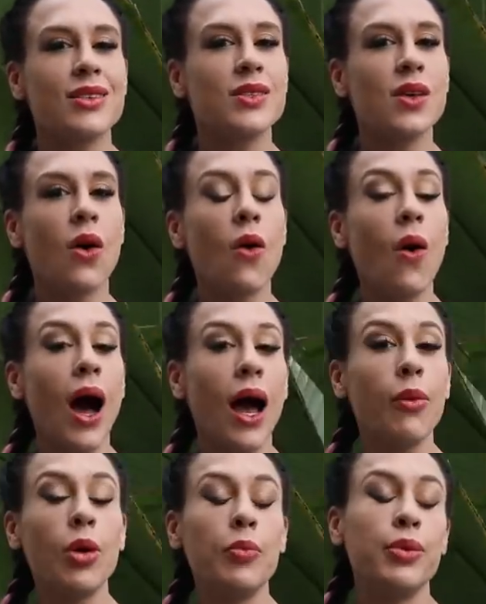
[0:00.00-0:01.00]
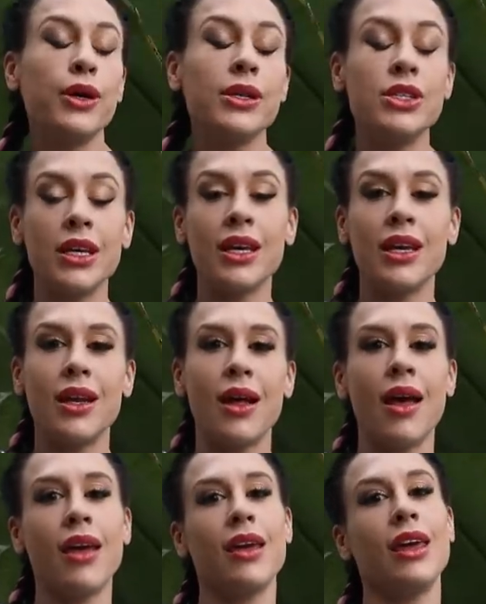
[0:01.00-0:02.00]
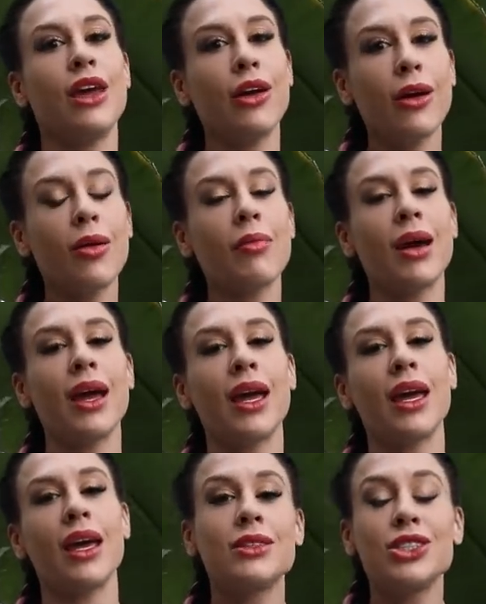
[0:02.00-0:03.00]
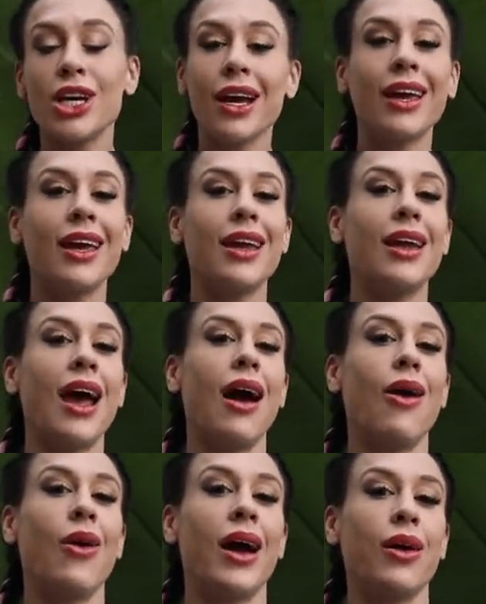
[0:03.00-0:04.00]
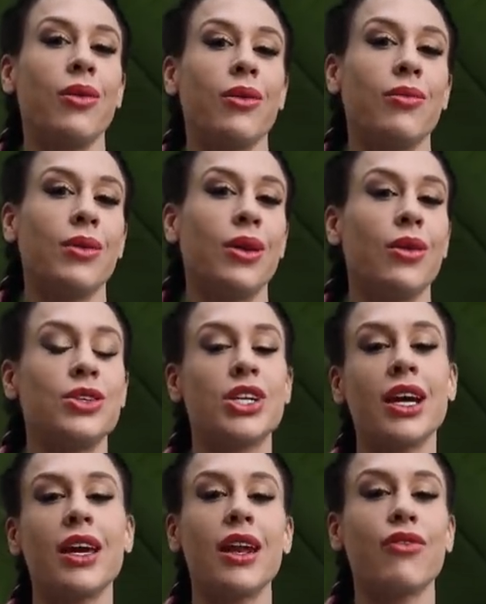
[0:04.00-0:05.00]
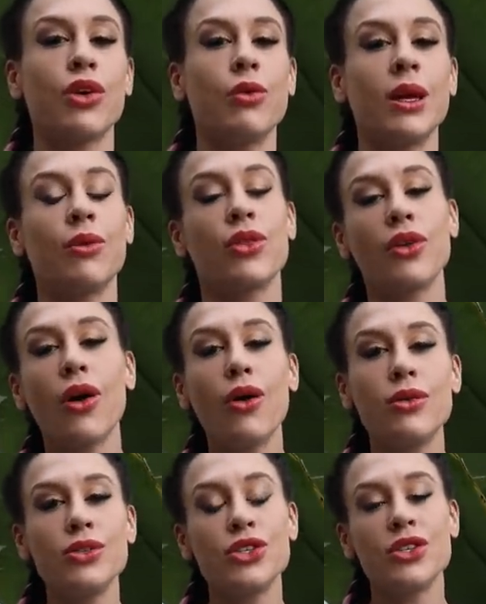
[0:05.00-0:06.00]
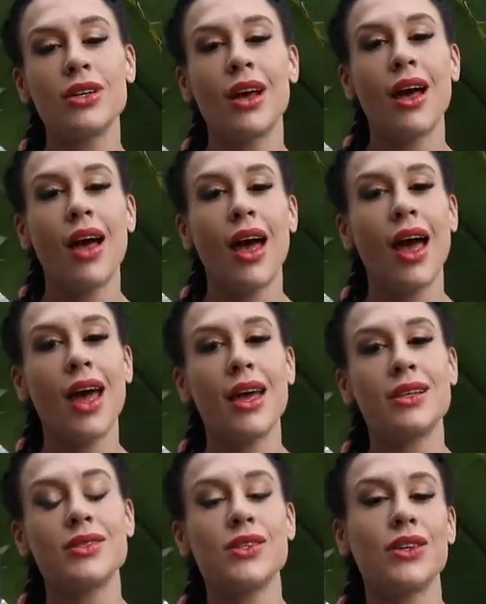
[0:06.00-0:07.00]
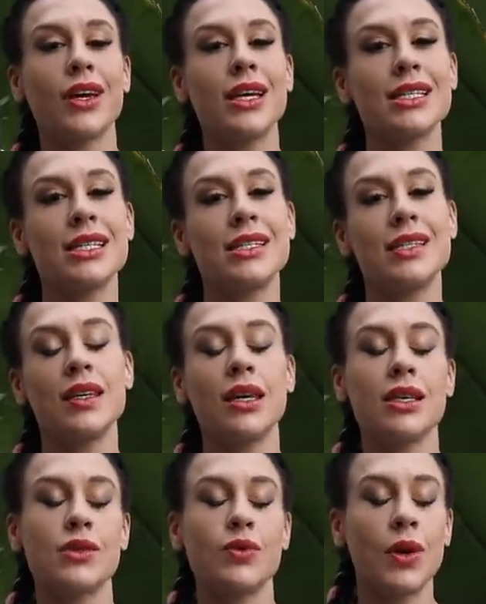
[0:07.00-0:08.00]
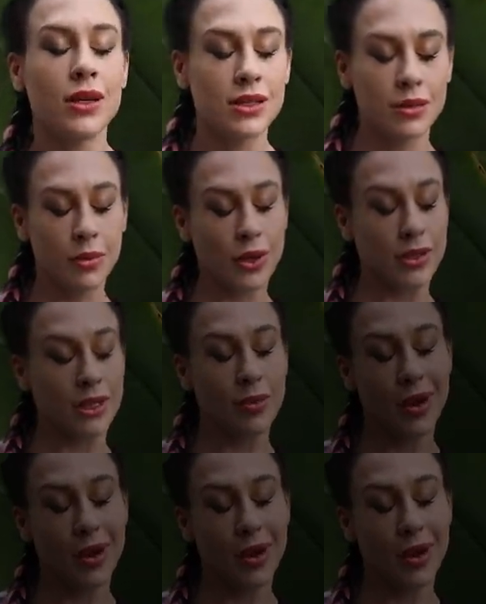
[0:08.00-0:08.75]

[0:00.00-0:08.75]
So I will put in here my check-in, how I, you know, check in every week with Coach, and so you guys can see as well some posing